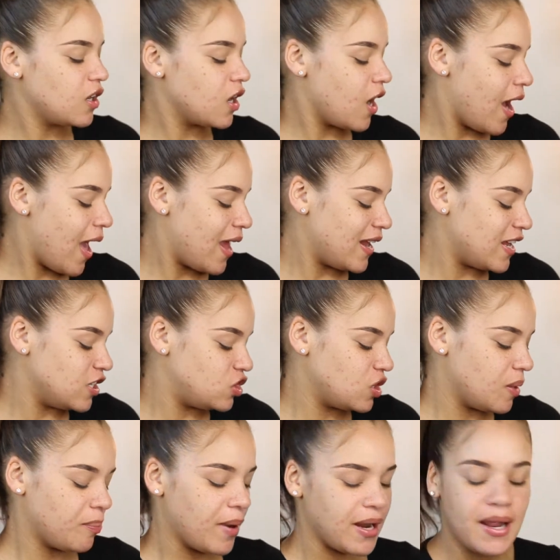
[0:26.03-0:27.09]
gonna go ahead and
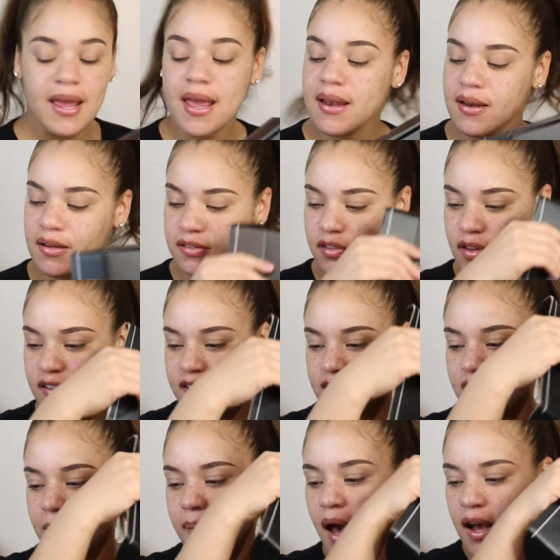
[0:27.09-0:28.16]
jump right in. So this
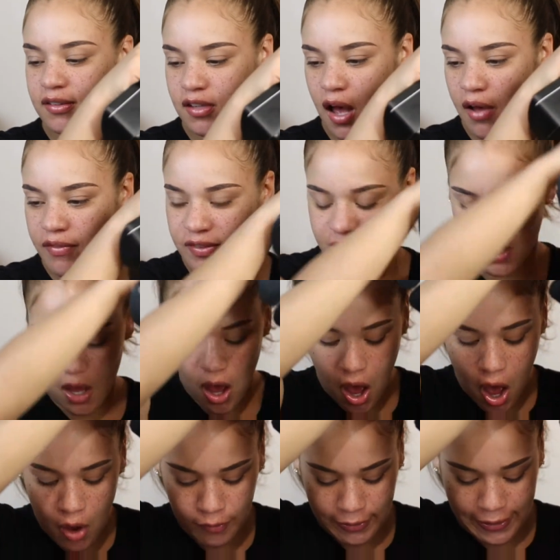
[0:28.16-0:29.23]
is the box, obviously.
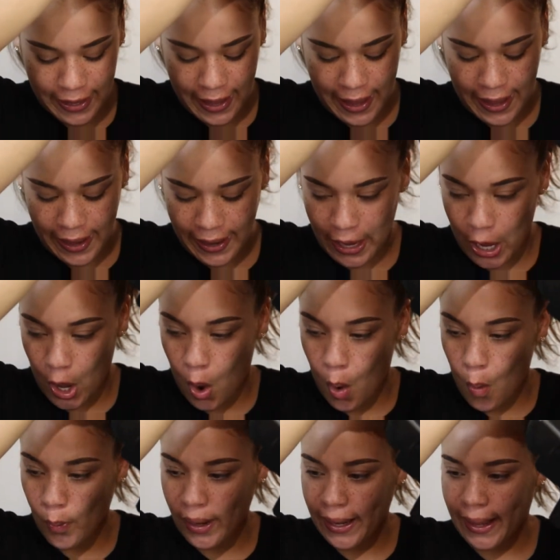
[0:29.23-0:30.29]

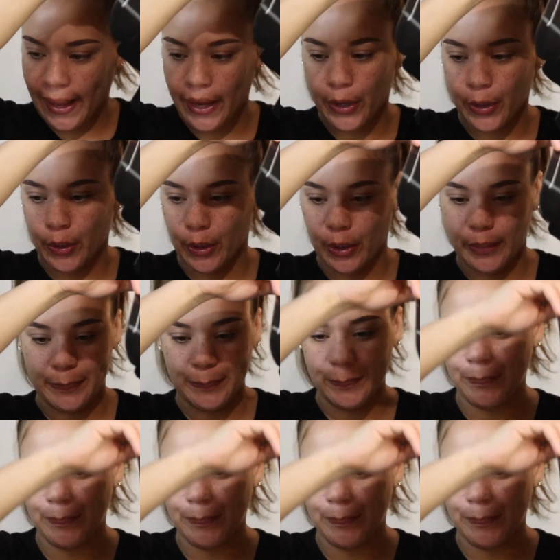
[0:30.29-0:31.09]
Okay, girl.